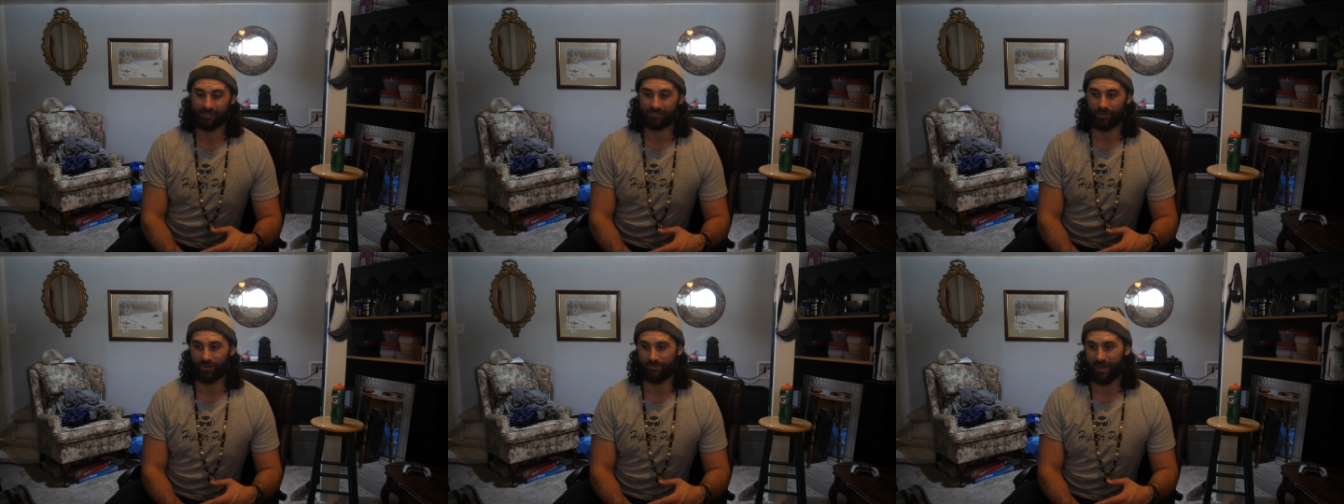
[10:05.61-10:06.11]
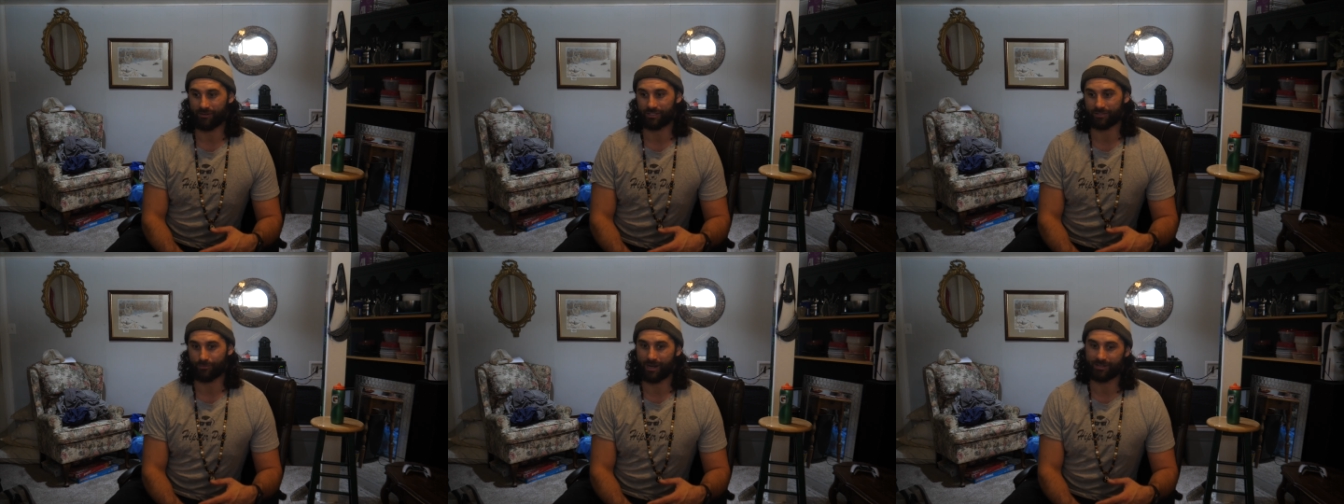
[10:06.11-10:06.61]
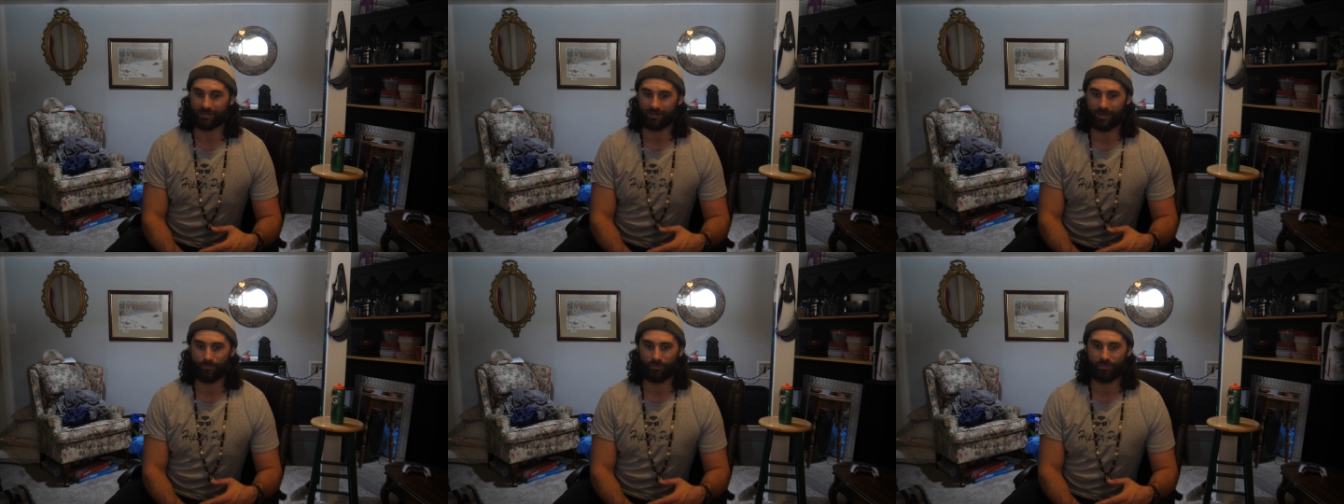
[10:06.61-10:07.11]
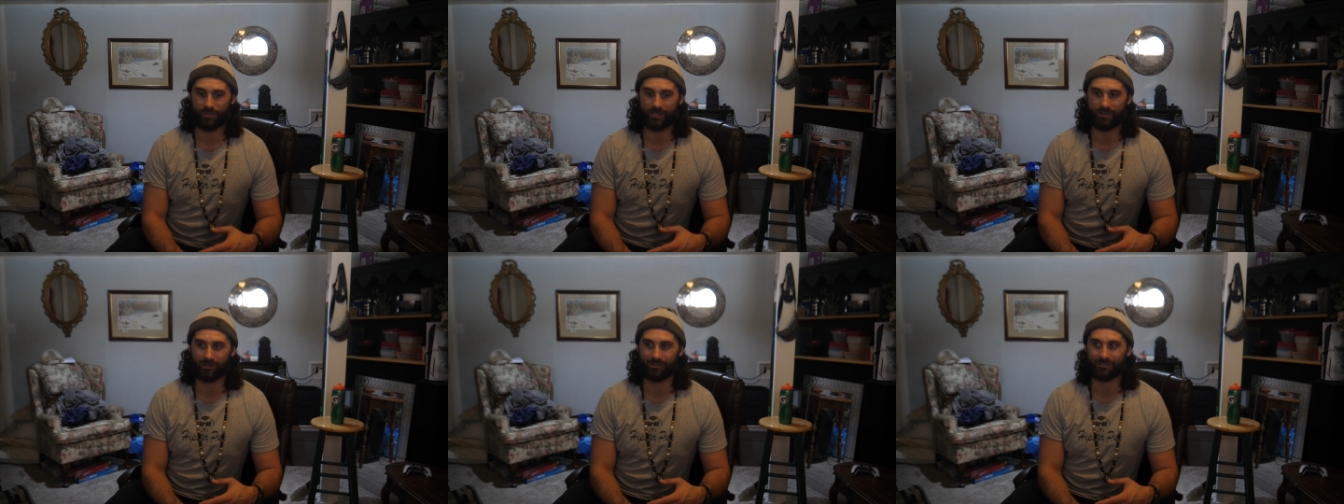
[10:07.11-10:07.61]
So I've now just rented a couple
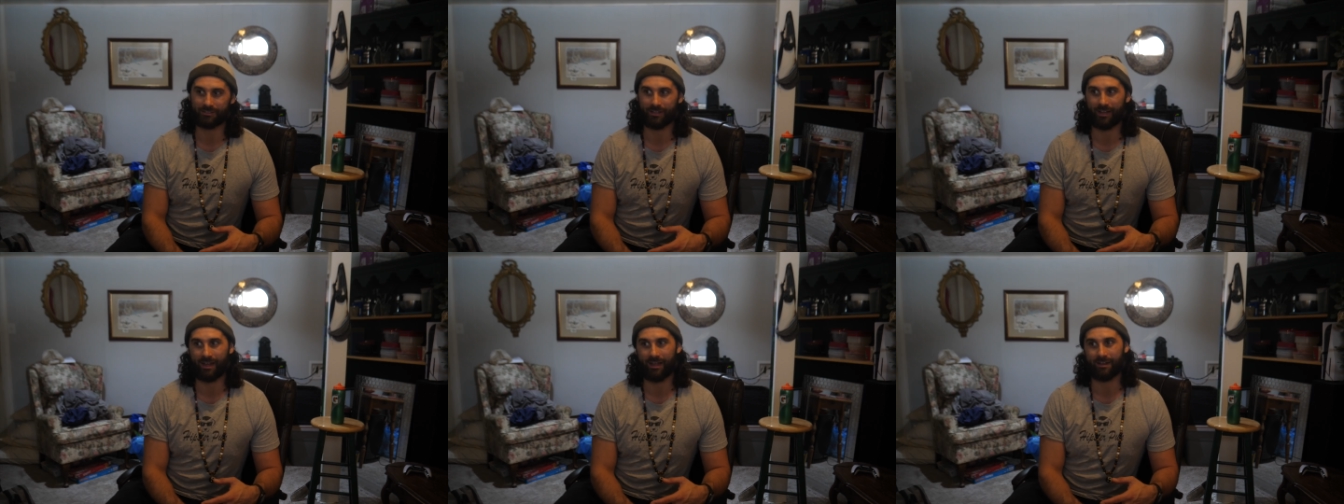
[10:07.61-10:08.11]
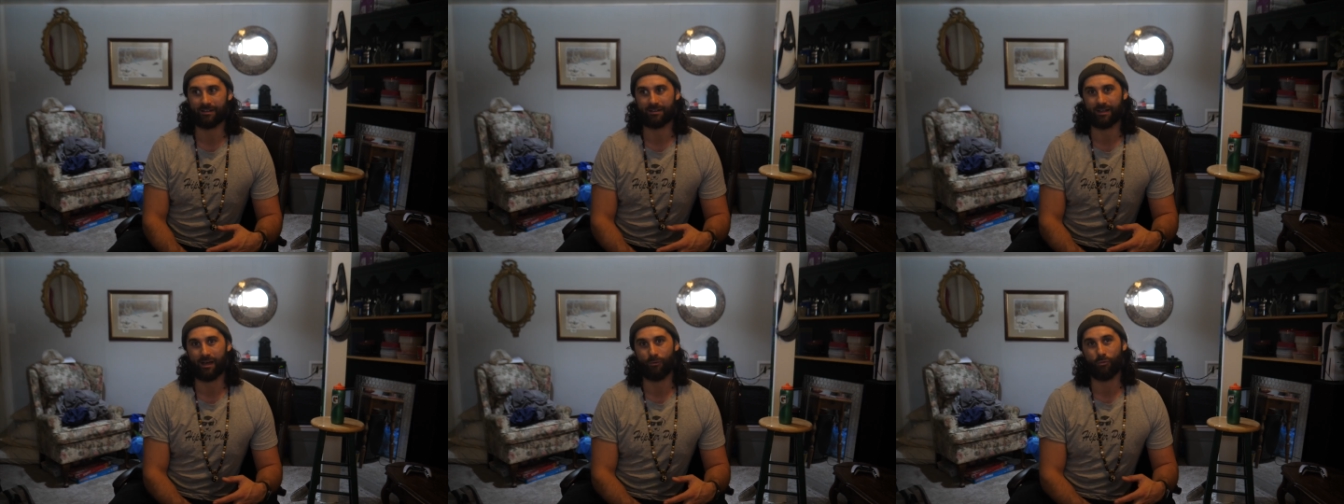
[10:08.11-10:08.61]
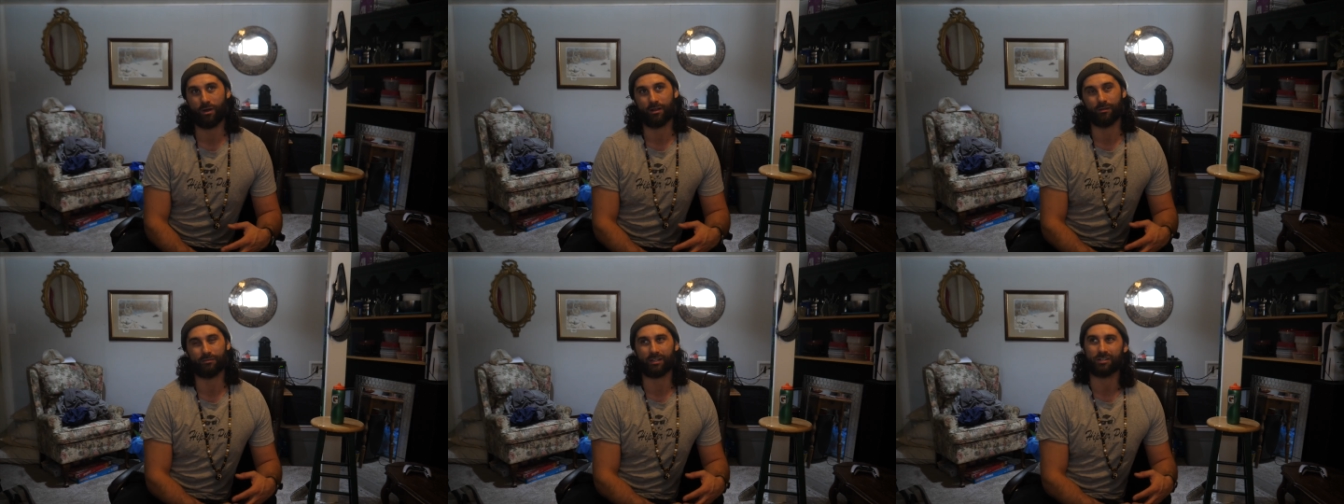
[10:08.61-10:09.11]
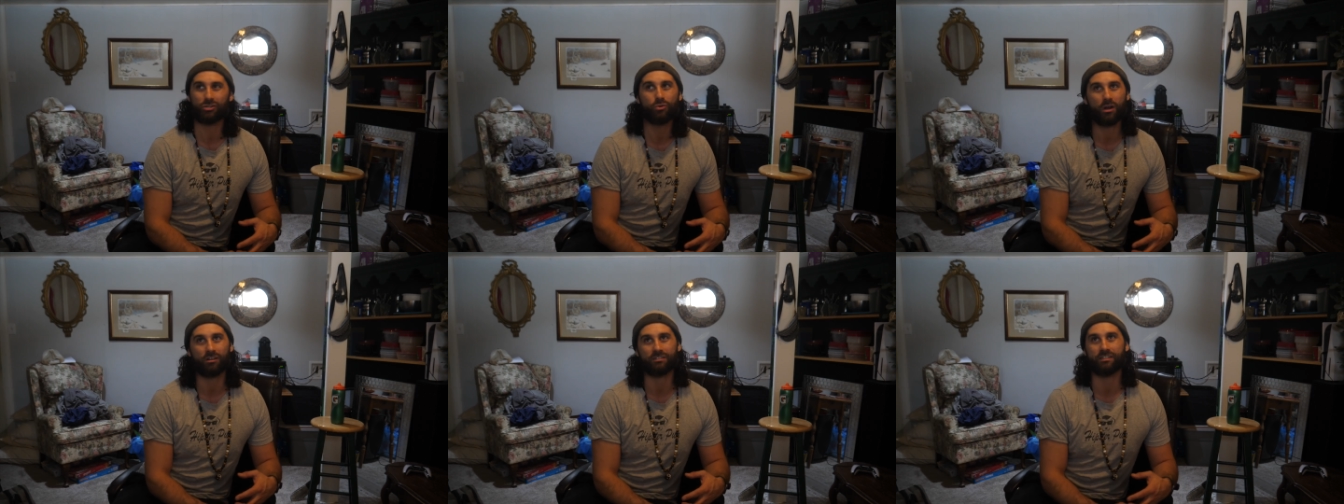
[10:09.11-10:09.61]
theaters, and uh, one of them's like a
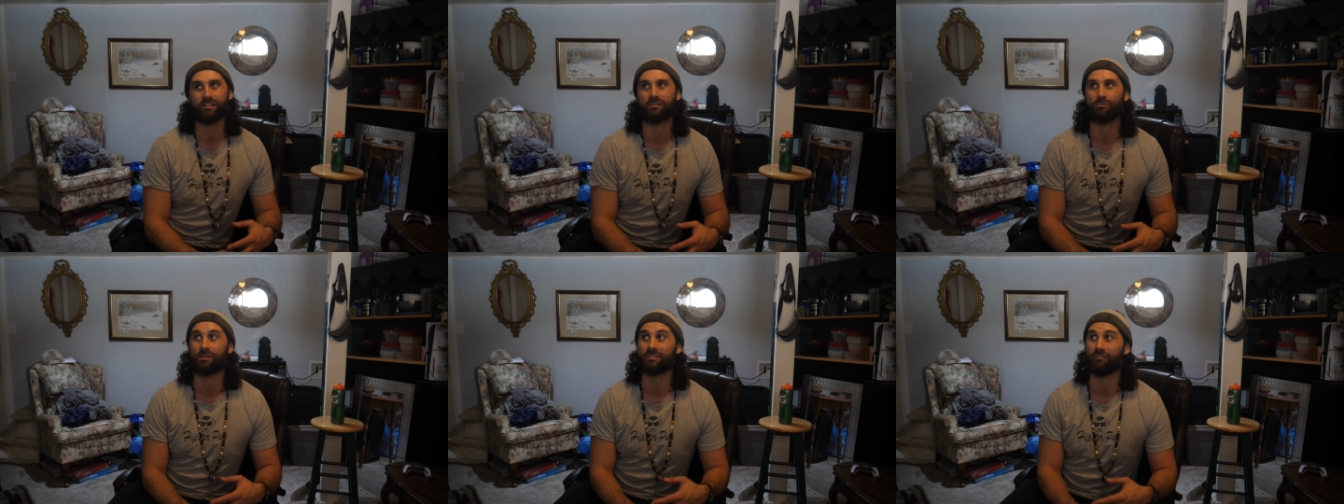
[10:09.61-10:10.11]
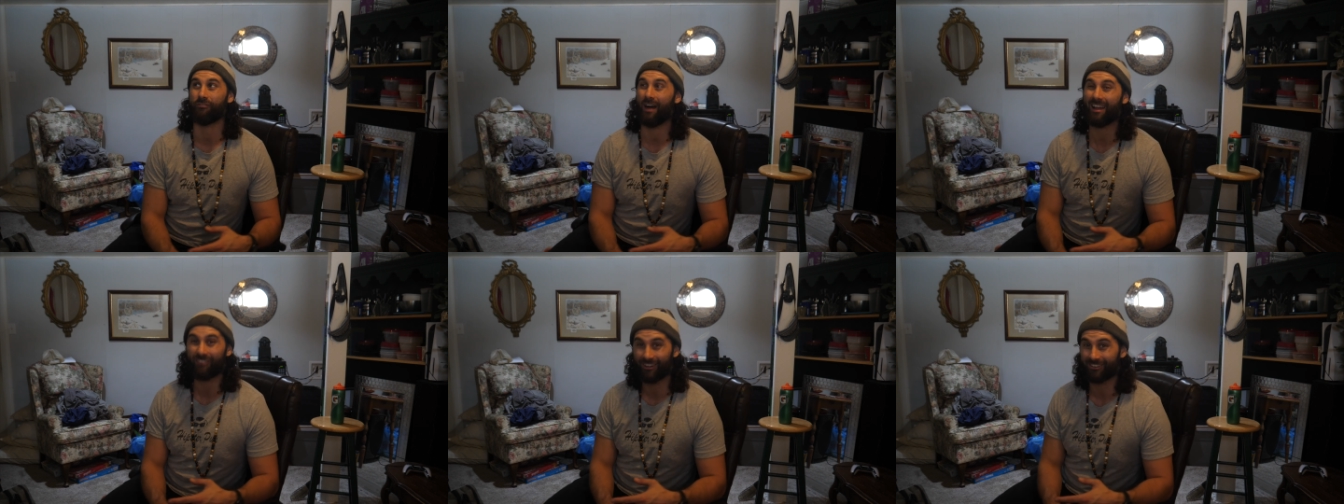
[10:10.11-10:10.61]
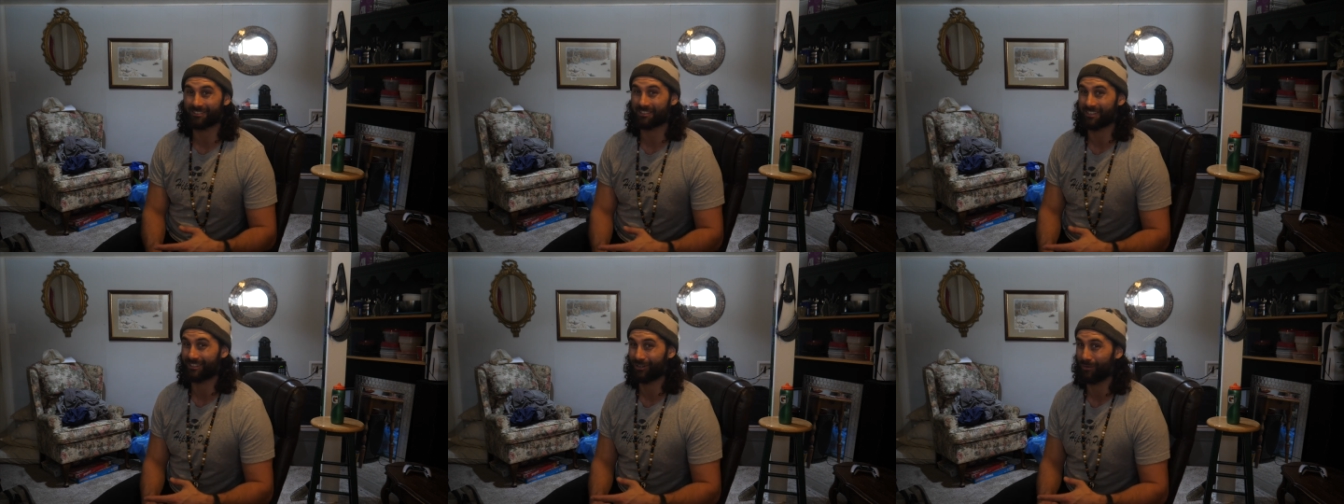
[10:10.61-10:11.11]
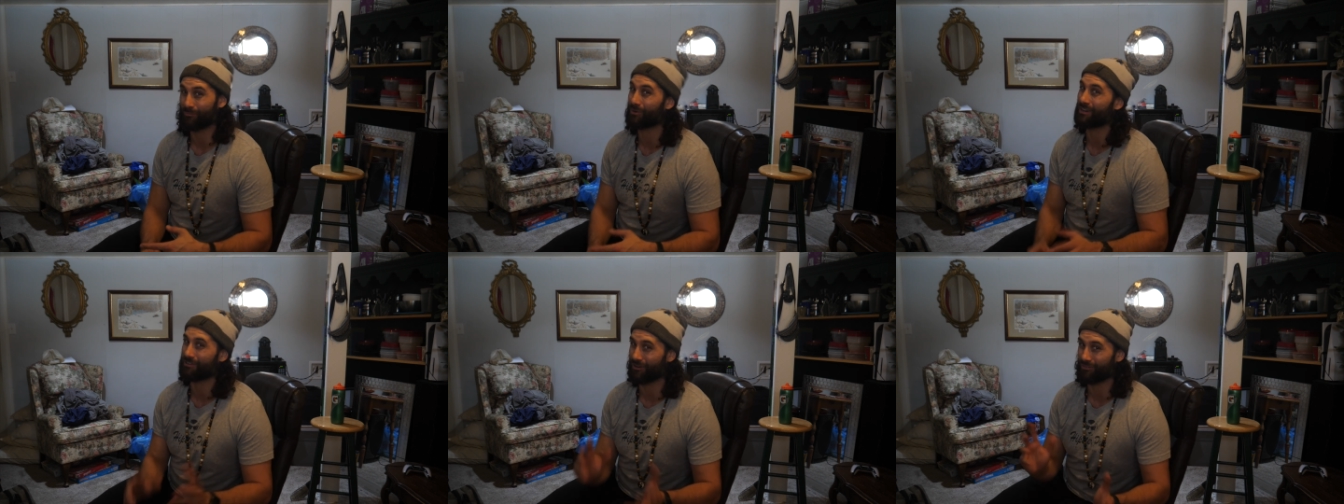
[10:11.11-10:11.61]
200 seater, one's a 500 seater. I'm
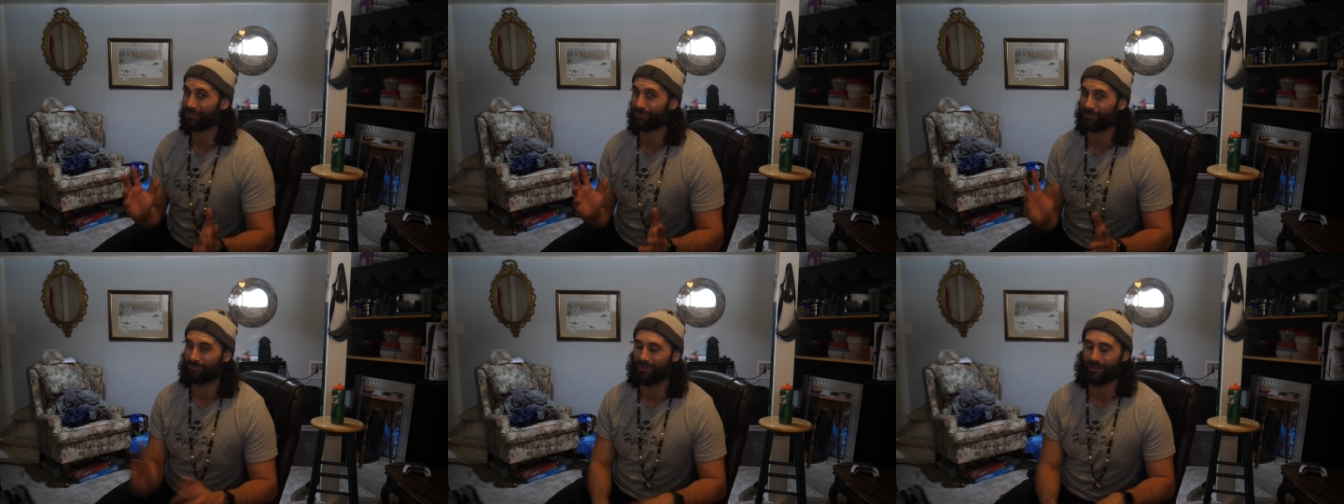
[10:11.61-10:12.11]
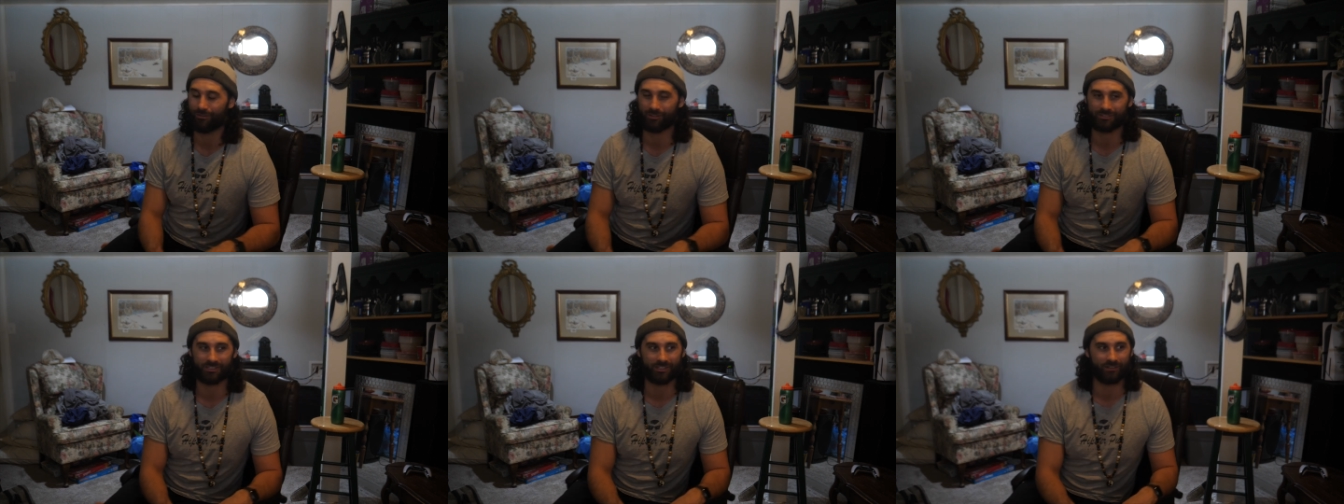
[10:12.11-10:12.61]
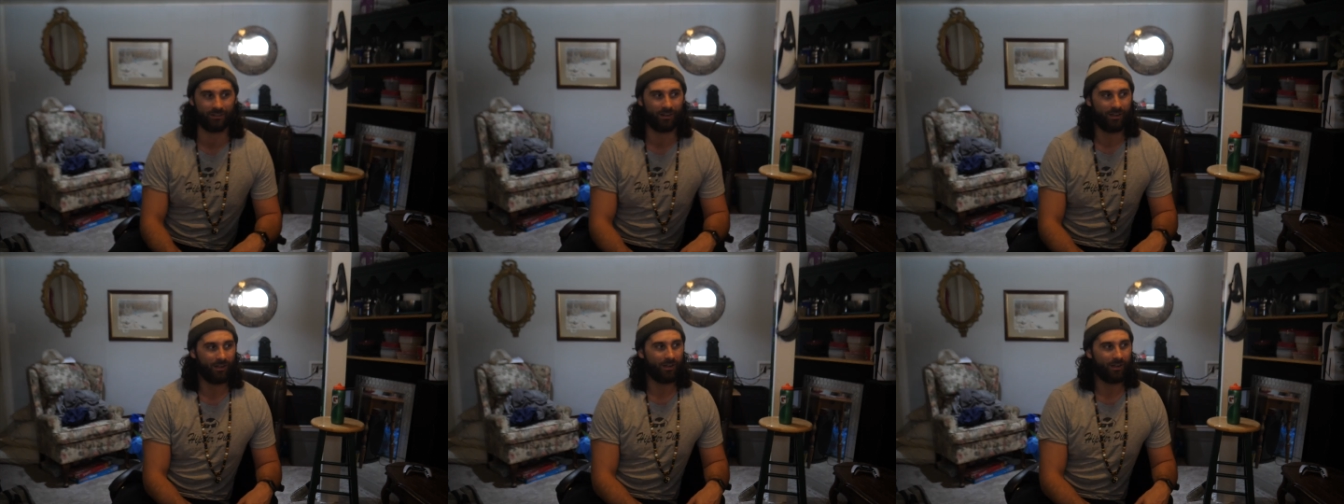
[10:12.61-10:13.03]
pretty nervous about the 500 seater.